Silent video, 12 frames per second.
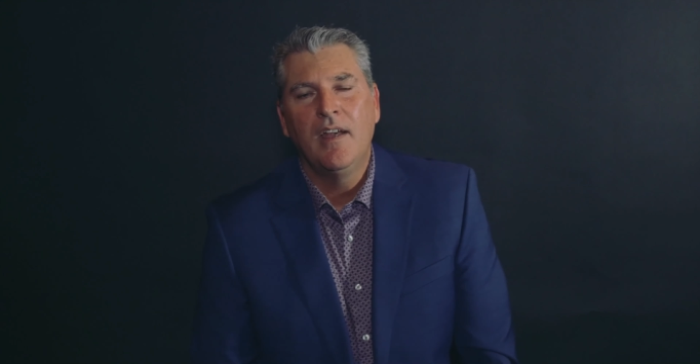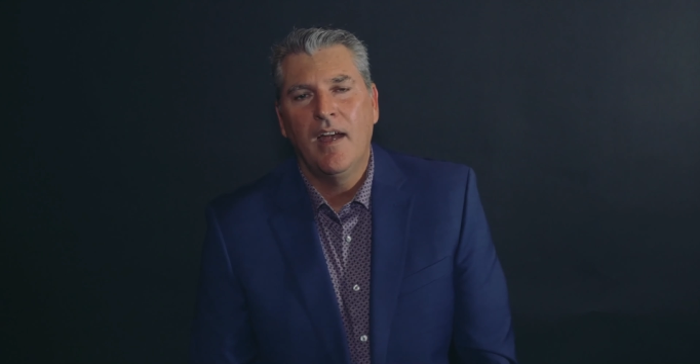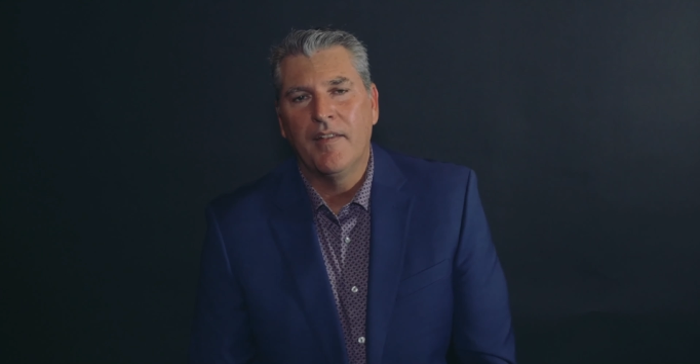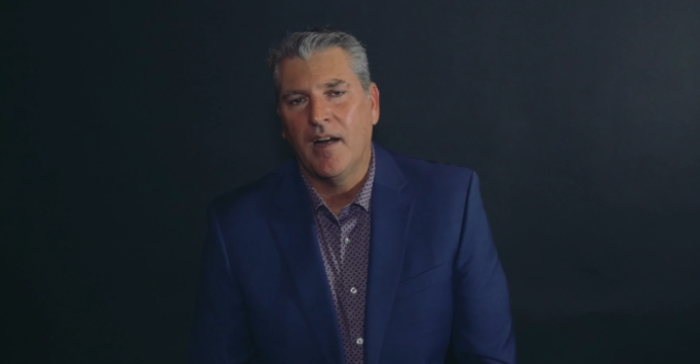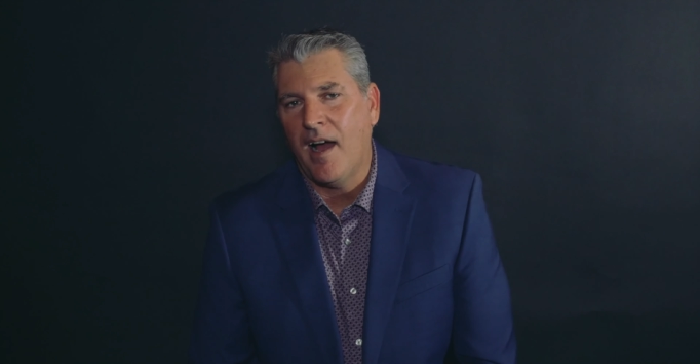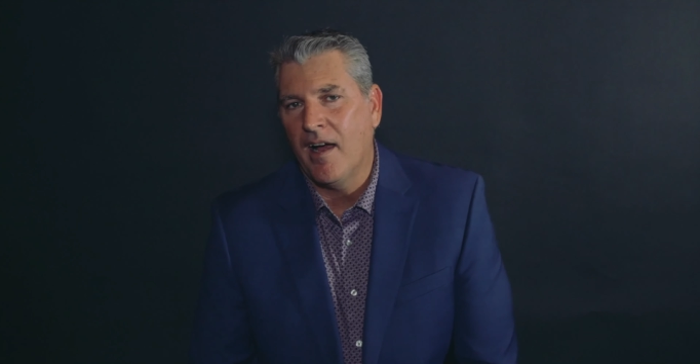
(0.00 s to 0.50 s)

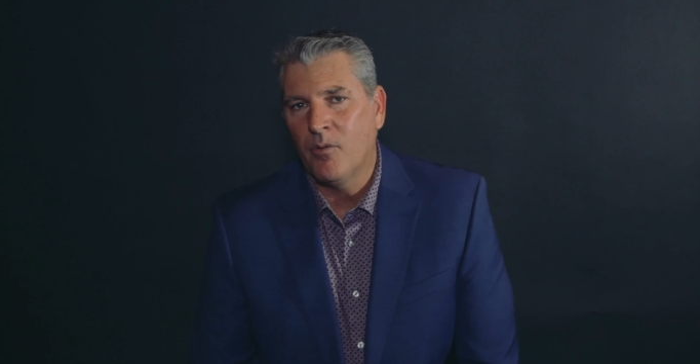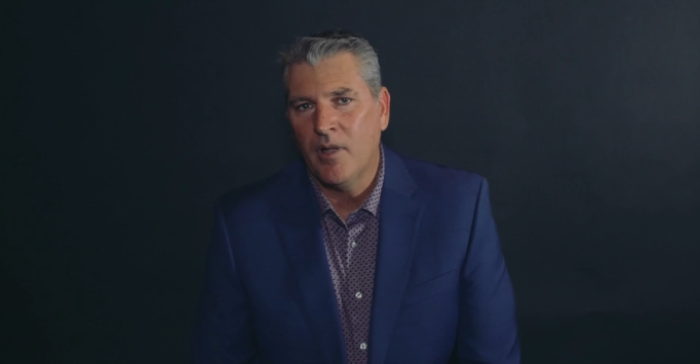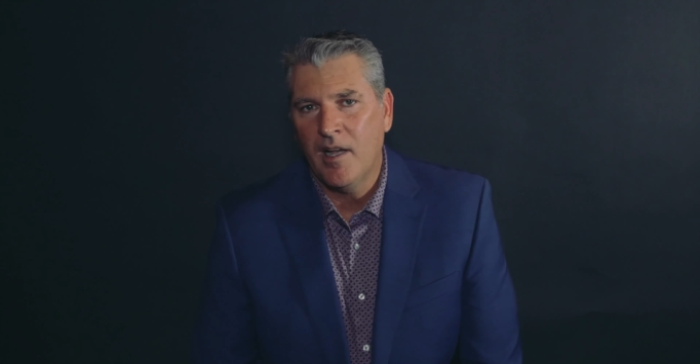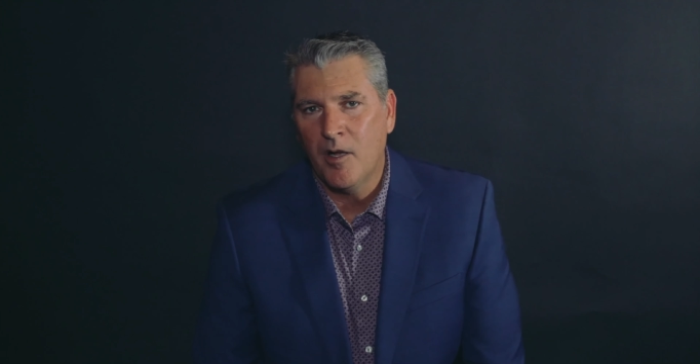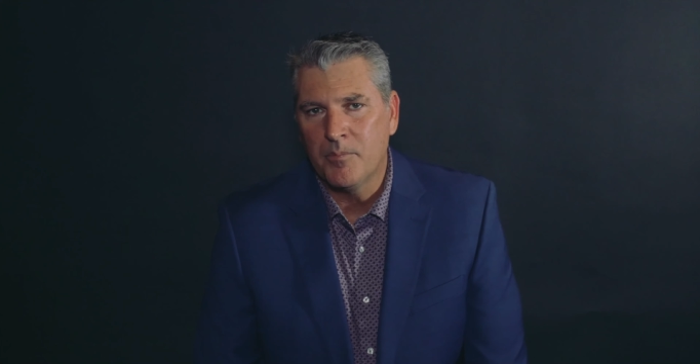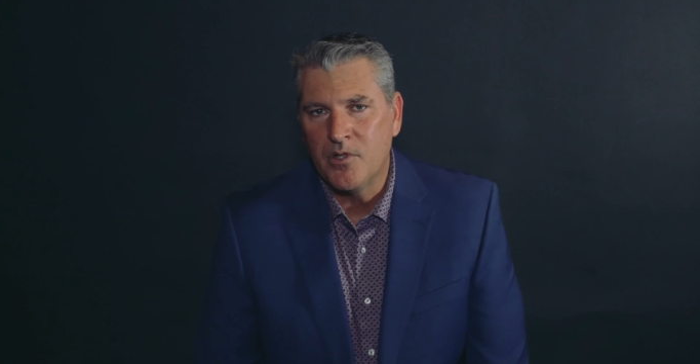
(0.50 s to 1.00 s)
and then I will
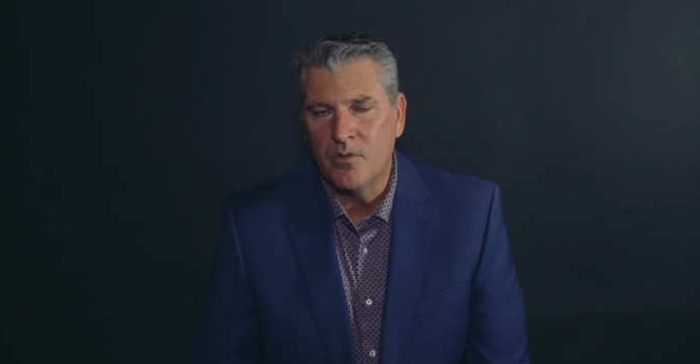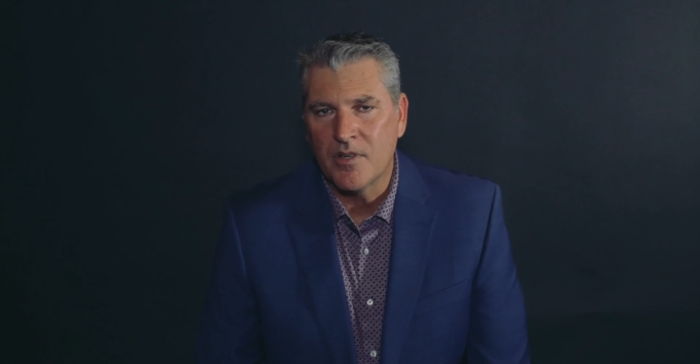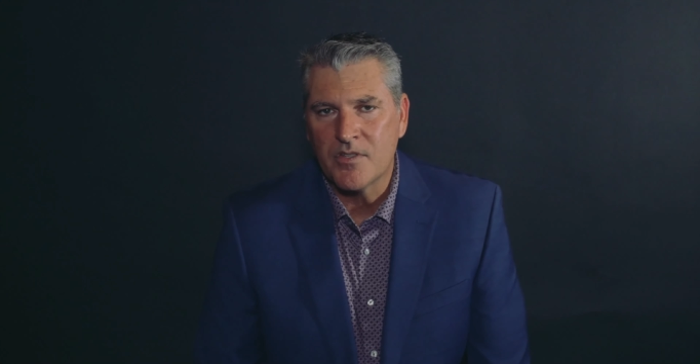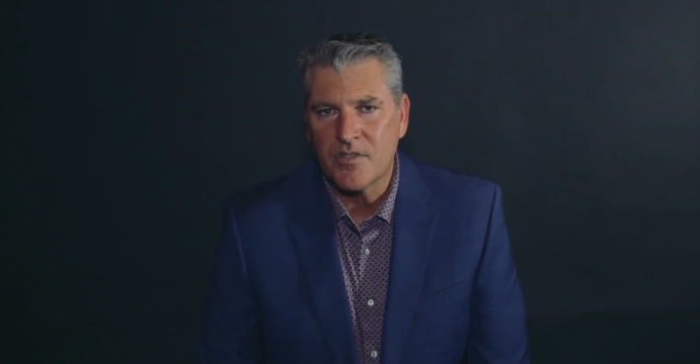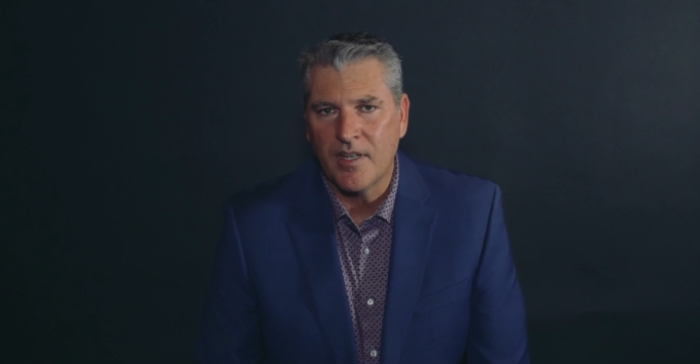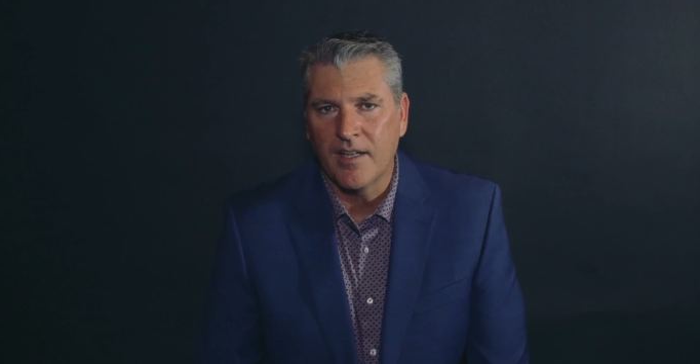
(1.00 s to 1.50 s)
help you
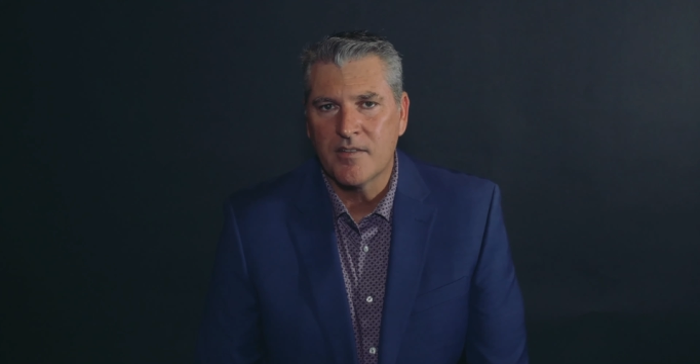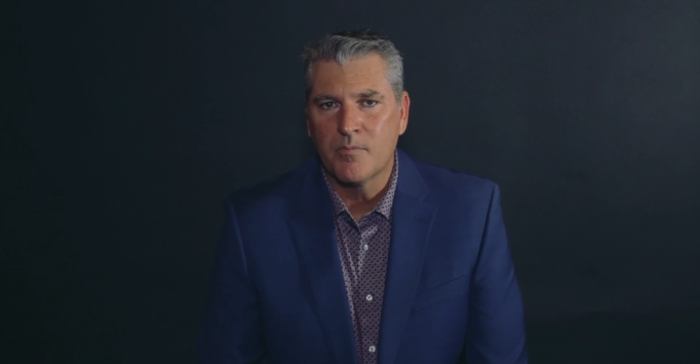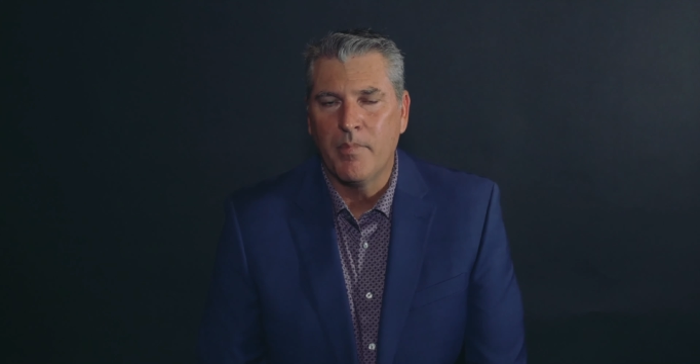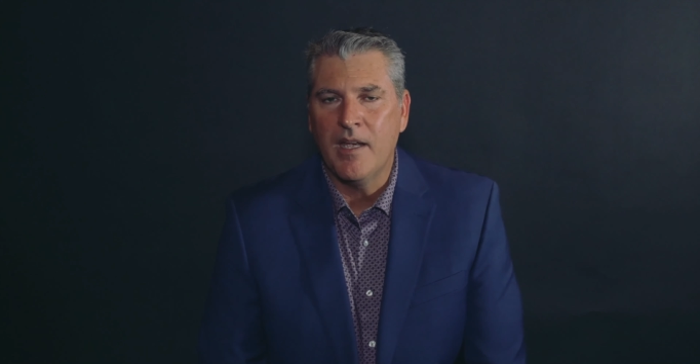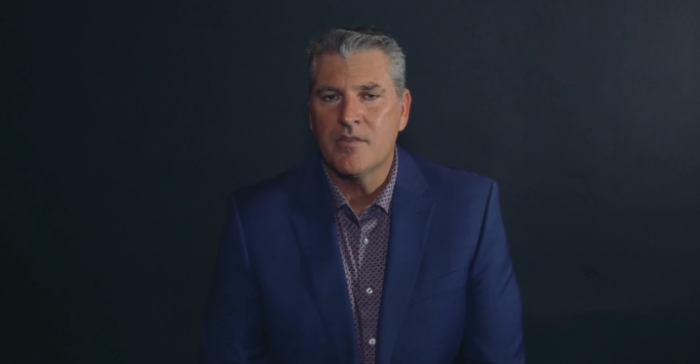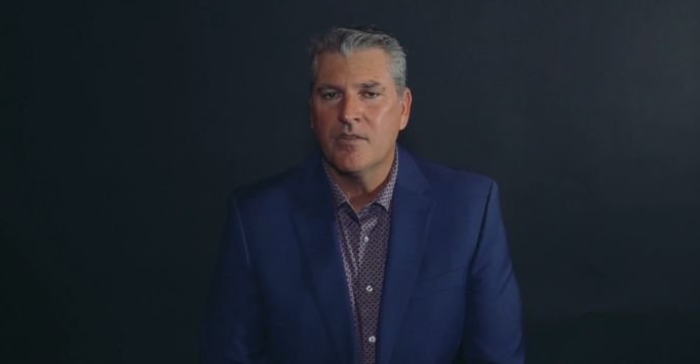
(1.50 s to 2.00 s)
assess
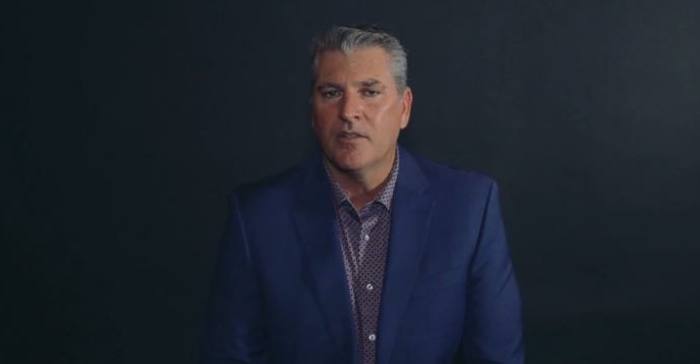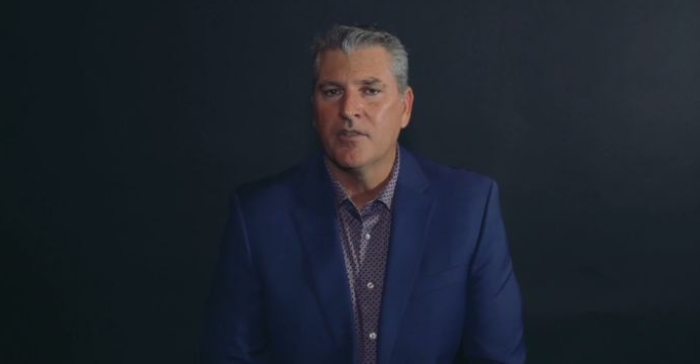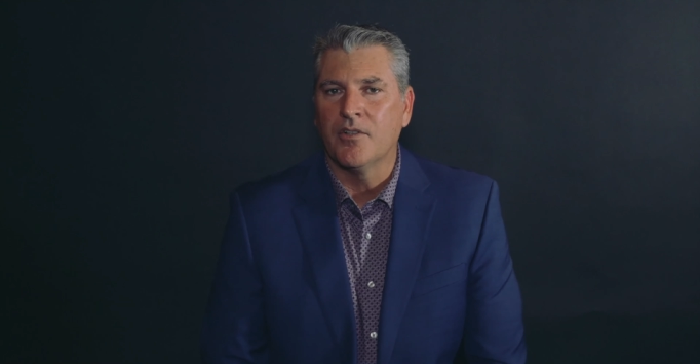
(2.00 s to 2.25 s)
based on